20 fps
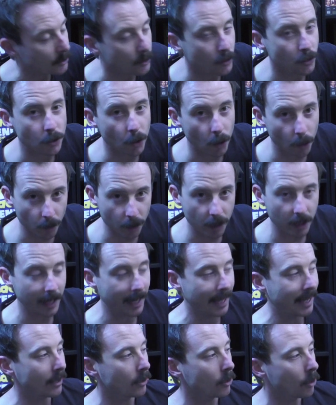
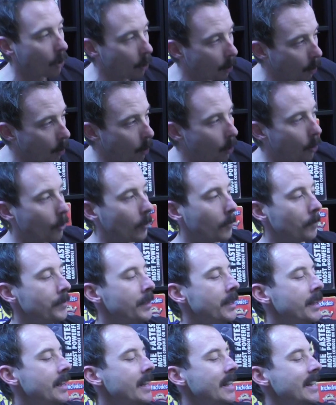Donkey Kong.
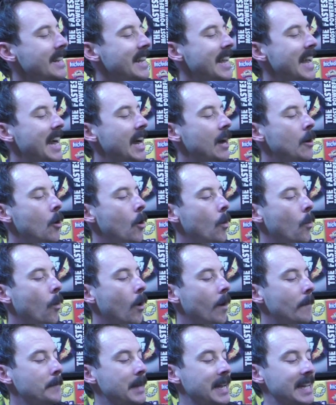Now,
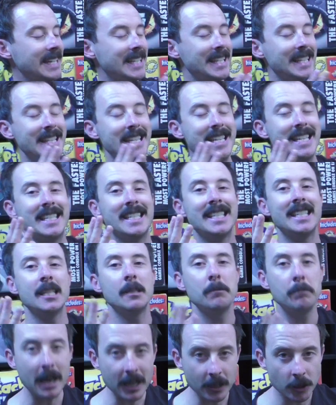what makes this
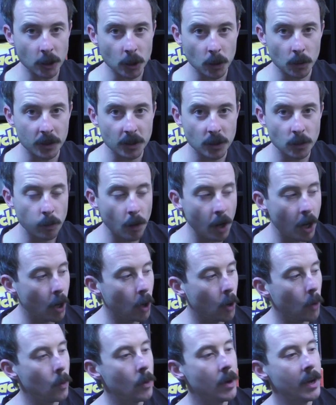special as
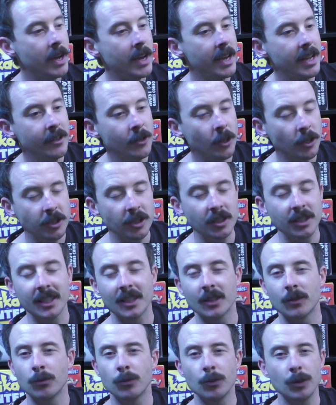well not just that
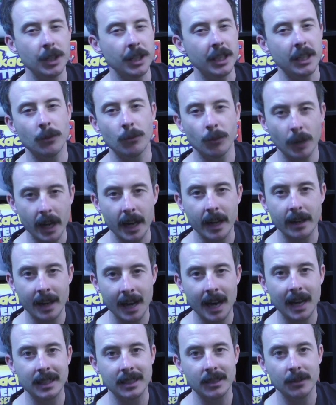it's really rare and
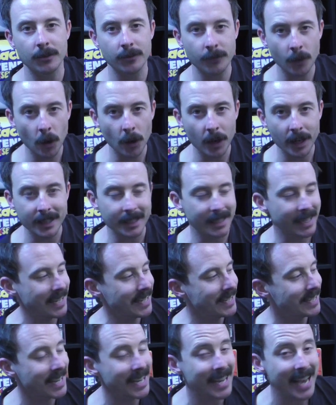hard to find, and
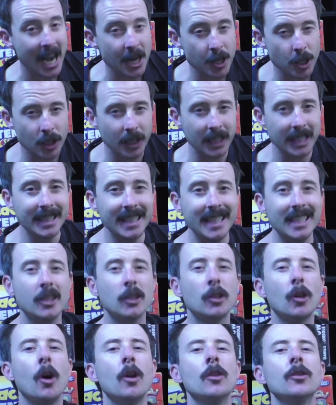internationally, this
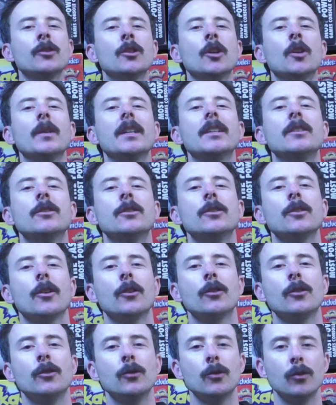console is
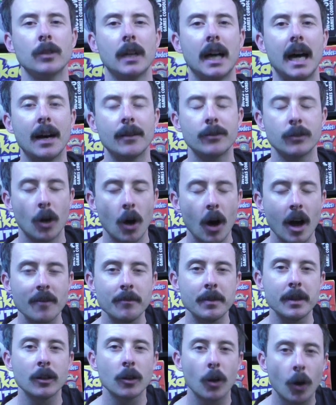so sought after.
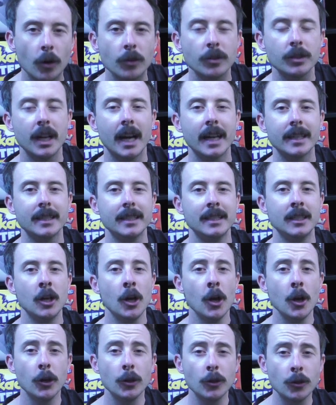I've been contacted
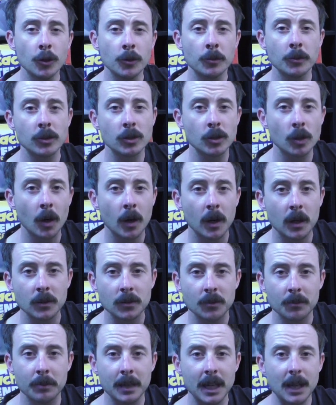numerous
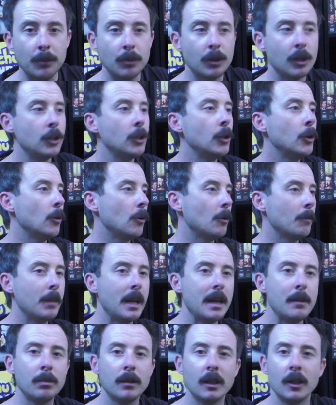times from people in Europe,
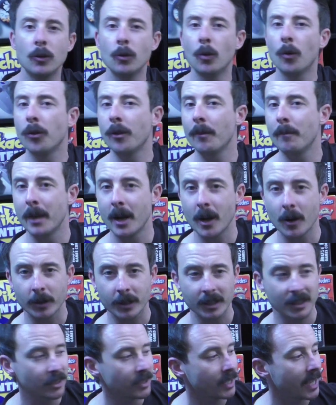people in North
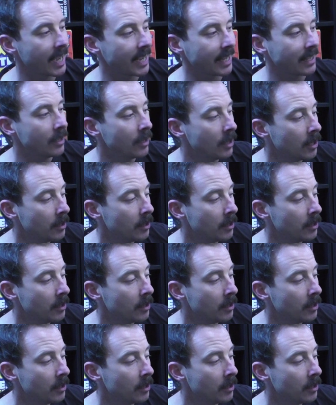America saying,